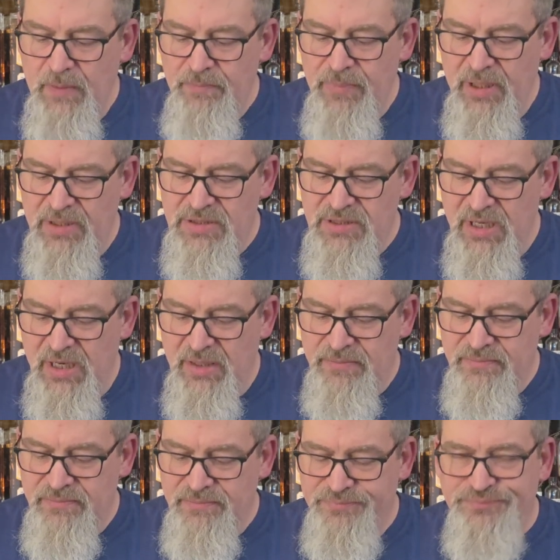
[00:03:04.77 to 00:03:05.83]
but
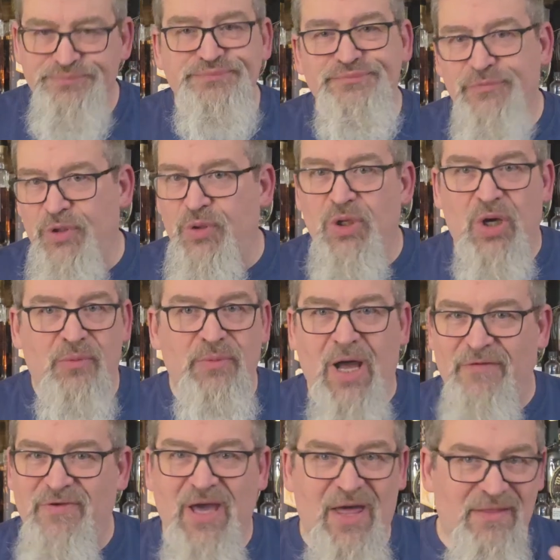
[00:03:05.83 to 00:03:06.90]

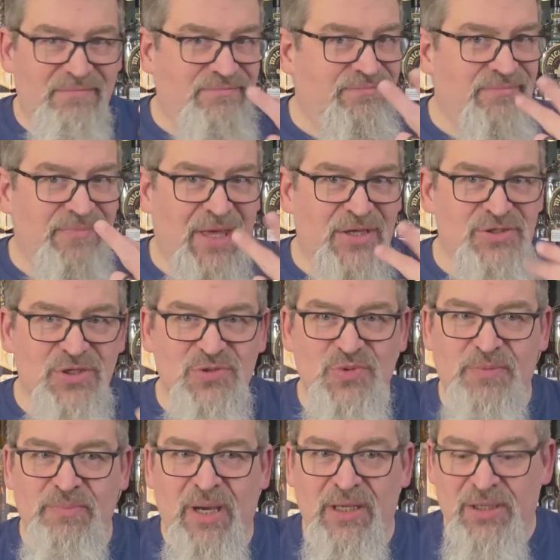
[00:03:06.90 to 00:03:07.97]
I've got issues
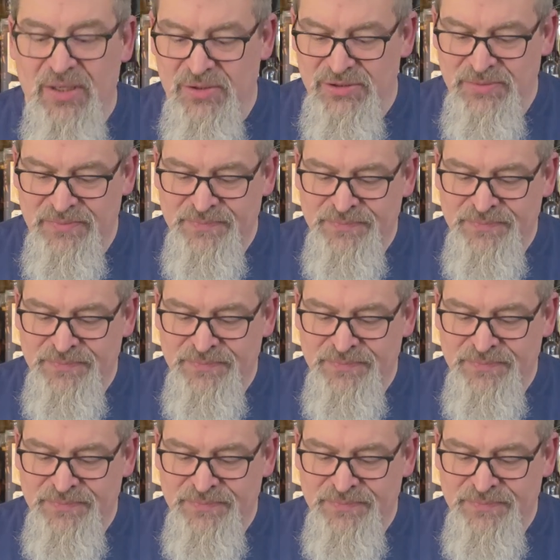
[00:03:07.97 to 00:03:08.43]
with my nose.